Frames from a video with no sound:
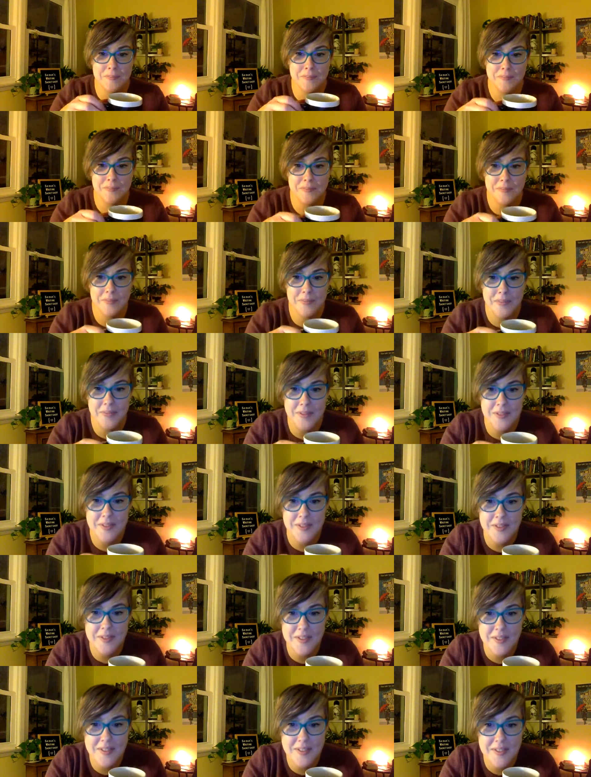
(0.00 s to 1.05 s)

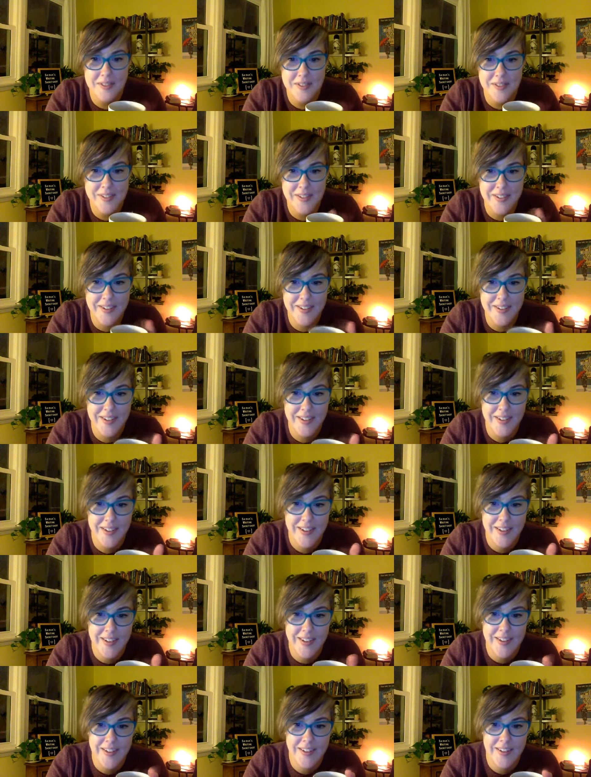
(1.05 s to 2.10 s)

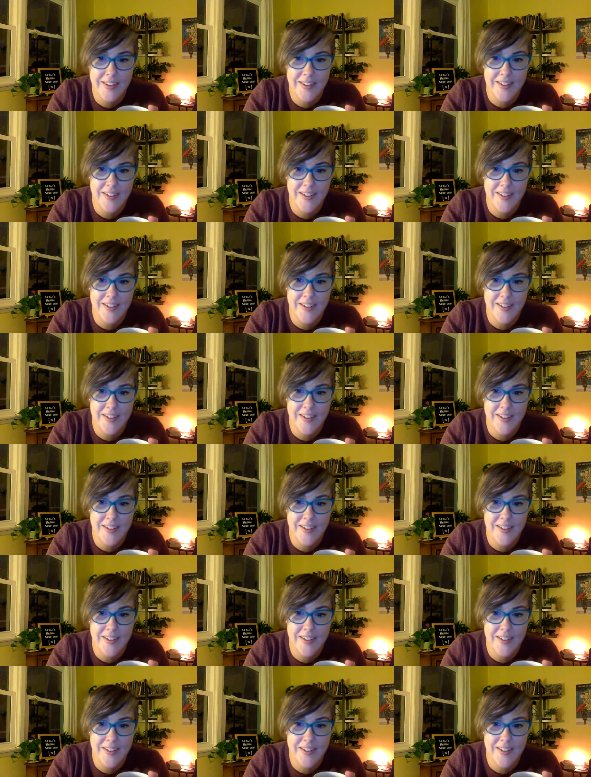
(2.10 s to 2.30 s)
(no one is talking)